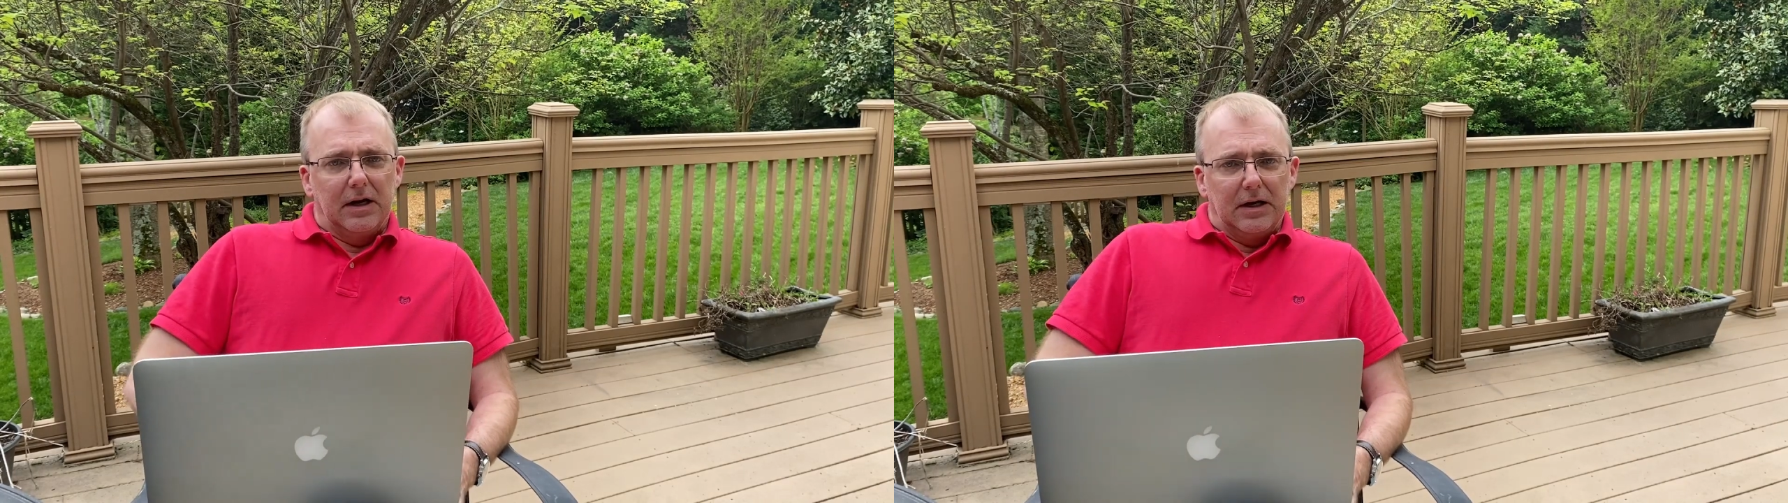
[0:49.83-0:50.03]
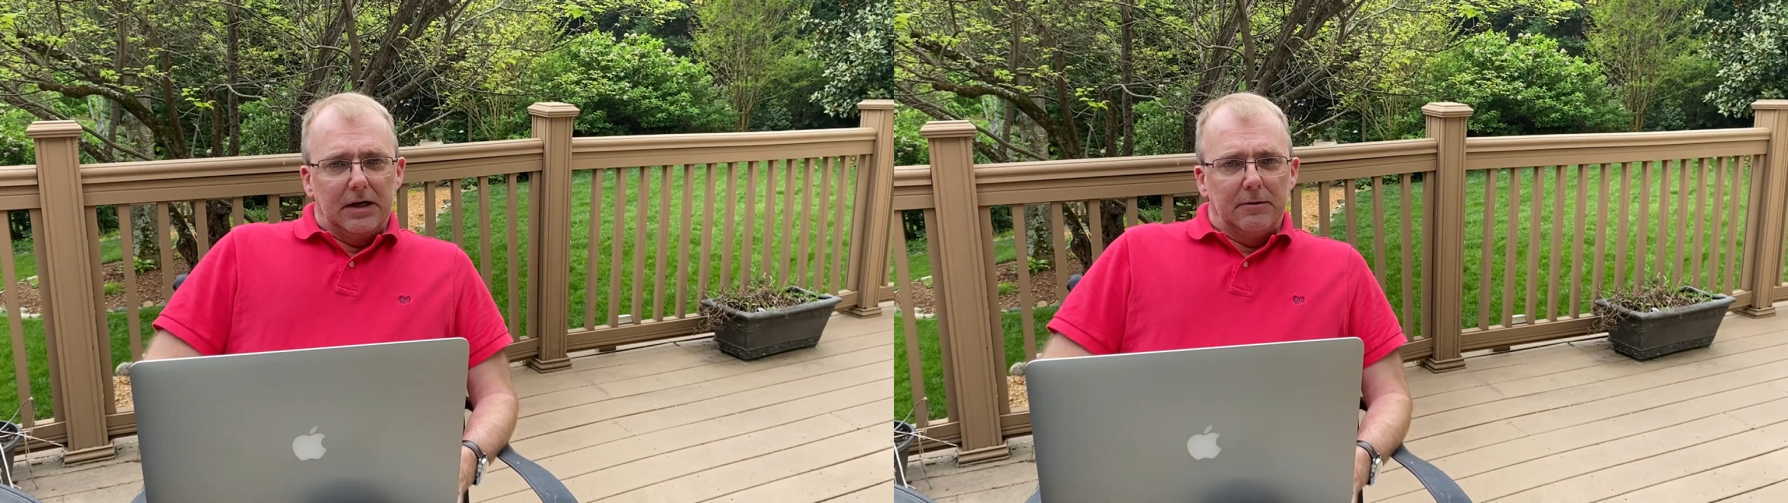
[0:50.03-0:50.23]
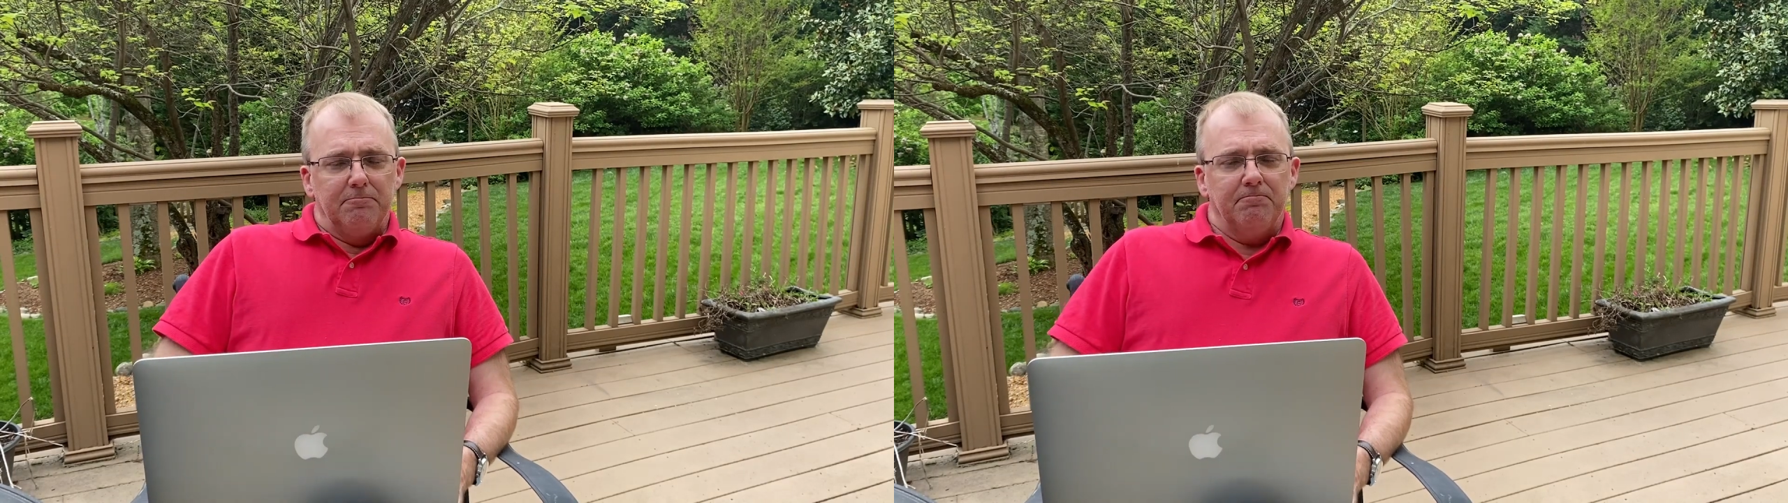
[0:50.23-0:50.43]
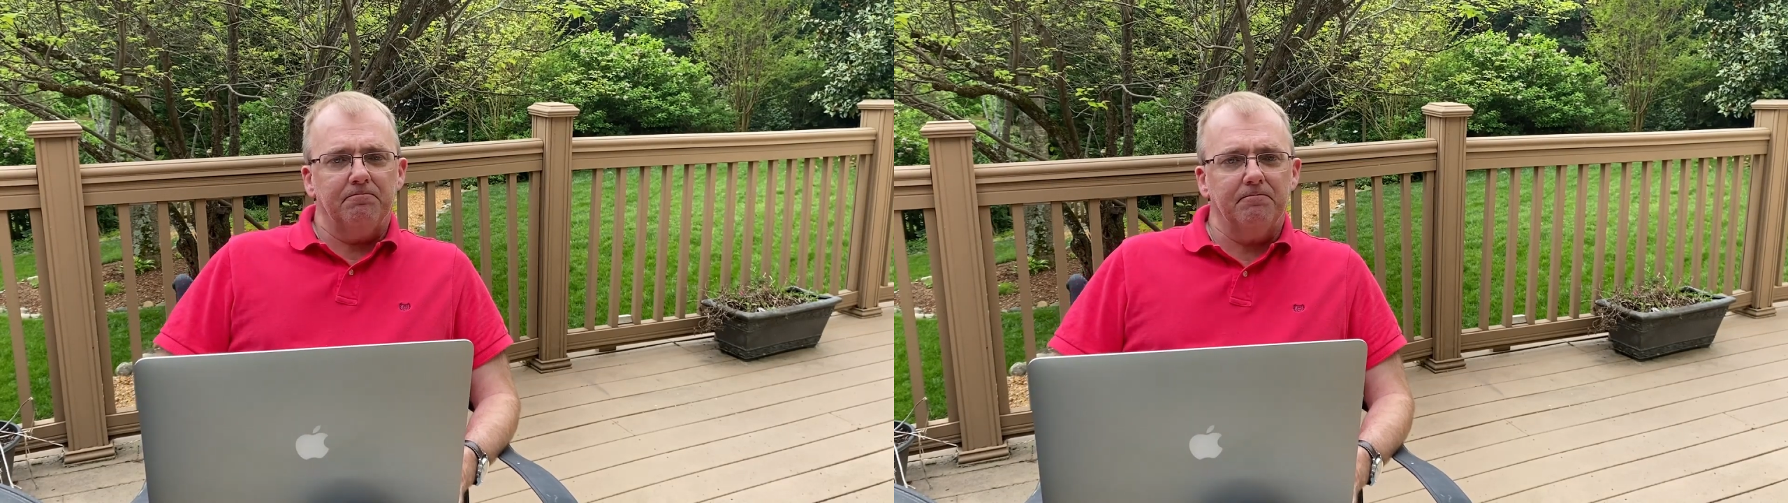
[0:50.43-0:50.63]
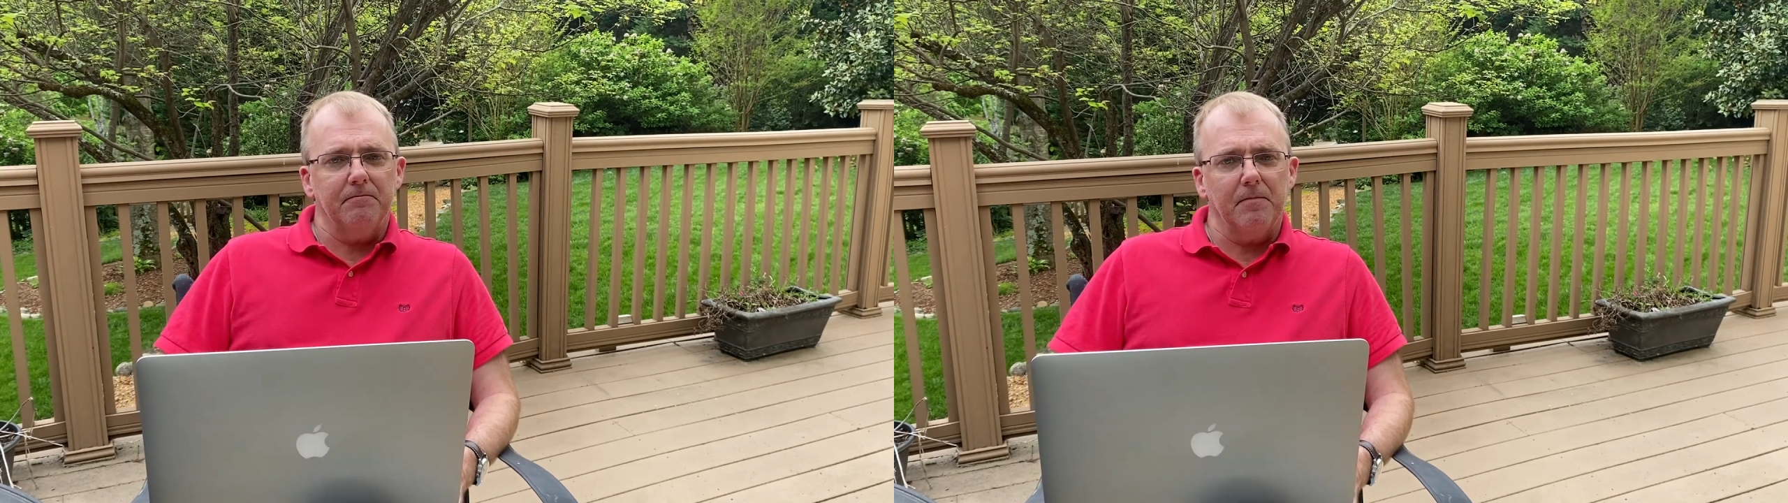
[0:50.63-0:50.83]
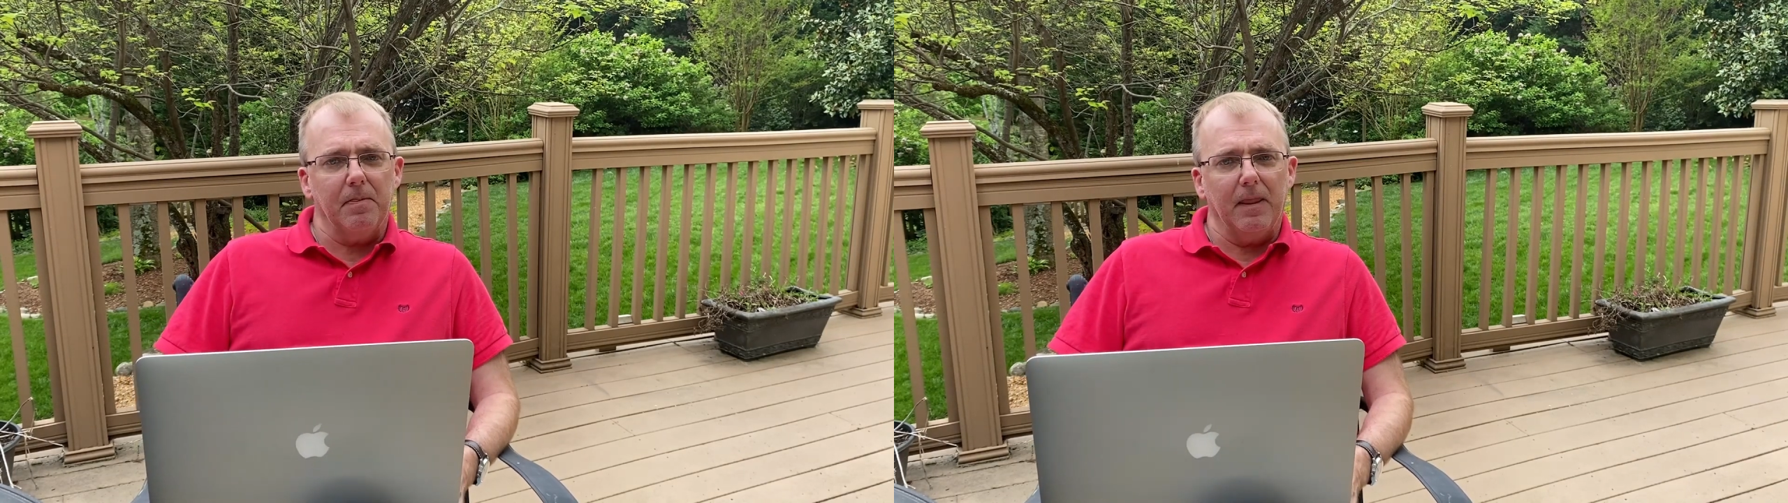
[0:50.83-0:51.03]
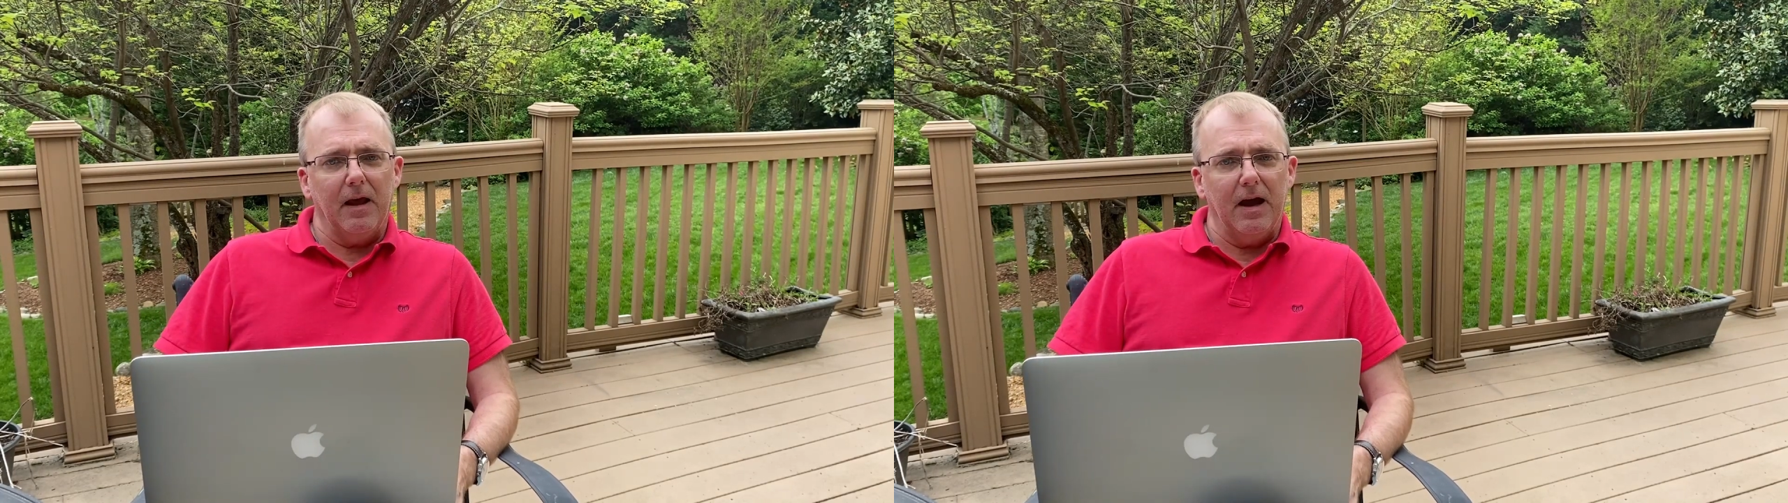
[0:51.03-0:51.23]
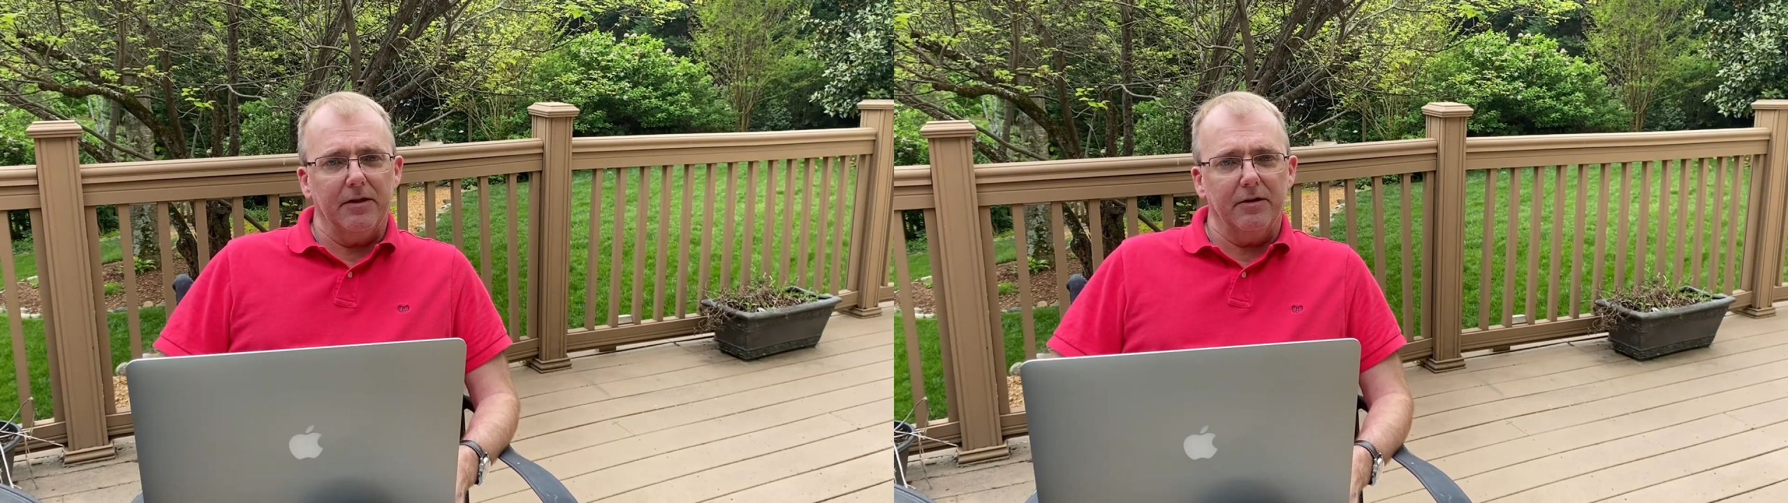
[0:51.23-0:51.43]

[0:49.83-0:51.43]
Um, I